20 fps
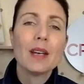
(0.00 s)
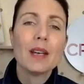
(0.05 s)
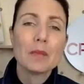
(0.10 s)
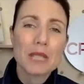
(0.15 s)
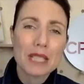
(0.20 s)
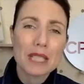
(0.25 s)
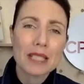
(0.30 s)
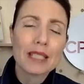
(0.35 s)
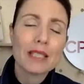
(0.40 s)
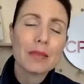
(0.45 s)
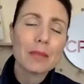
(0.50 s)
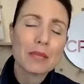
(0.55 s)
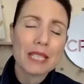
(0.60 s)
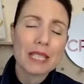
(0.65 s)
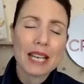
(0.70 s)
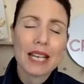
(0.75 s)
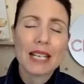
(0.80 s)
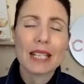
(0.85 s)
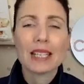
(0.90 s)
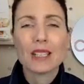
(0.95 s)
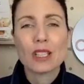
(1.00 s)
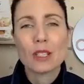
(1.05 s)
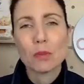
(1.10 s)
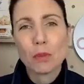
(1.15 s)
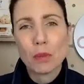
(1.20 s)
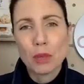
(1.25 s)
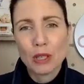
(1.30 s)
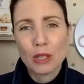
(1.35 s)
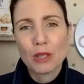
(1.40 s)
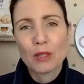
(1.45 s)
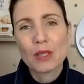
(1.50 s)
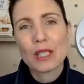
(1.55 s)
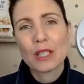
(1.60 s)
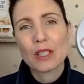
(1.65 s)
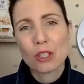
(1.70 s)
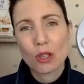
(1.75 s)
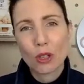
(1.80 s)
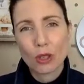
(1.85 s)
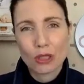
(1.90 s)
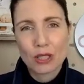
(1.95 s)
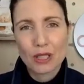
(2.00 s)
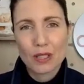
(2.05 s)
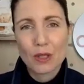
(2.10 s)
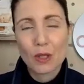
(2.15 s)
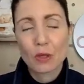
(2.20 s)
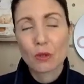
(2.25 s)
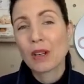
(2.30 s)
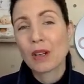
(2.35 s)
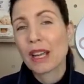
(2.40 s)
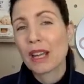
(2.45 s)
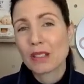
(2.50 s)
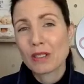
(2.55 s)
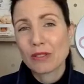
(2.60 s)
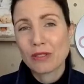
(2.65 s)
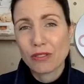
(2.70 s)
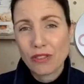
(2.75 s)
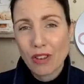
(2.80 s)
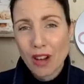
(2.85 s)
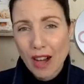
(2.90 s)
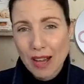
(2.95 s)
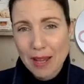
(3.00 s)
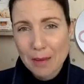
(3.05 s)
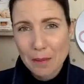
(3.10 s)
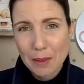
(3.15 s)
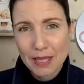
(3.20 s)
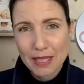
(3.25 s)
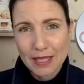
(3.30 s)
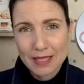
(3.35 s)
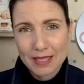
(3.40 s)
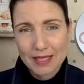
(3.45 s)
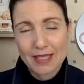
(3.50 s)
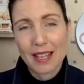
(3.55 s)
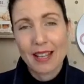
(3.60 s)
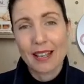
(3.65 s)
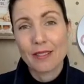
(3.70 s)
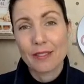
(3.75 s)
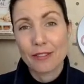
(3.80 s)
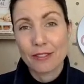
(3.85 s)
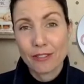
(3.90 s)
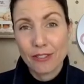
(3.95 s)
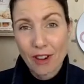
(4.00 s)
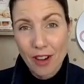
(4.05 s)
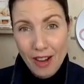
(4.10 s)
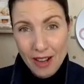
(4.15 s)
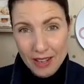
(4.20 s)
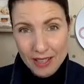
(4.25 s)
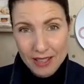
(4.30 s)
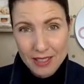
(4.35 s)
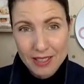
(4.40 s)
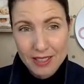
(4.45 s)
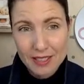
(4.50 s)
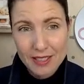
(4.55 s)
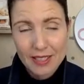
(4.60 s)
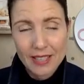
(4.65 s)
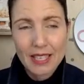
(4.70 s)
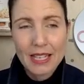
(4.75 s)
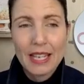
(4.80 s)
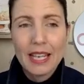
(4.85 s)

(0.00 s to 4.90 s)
particularly pertaining to burns in toddlers around fire pits and fires.